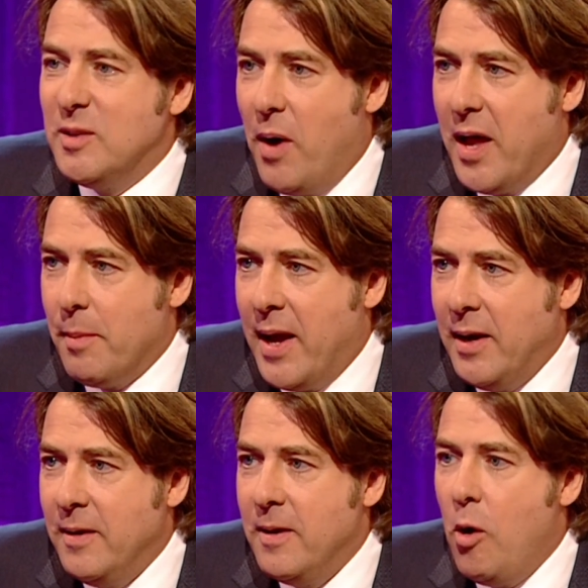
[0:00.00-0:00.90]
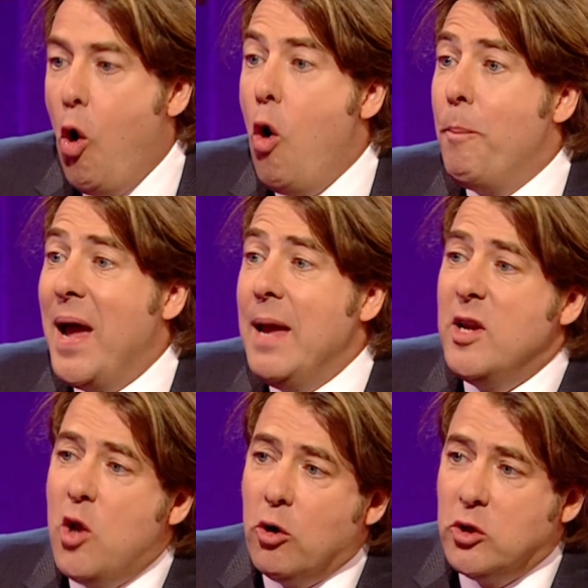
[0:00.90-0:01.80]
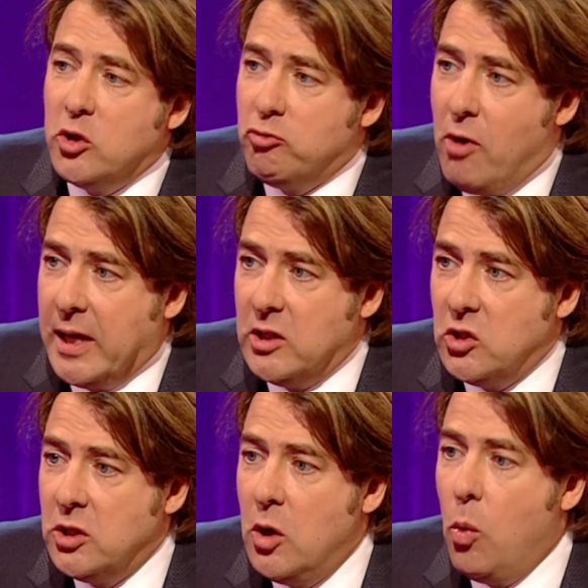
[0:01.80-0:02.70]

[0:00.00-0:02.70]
Spider-Man, or maybe Doctor Strange.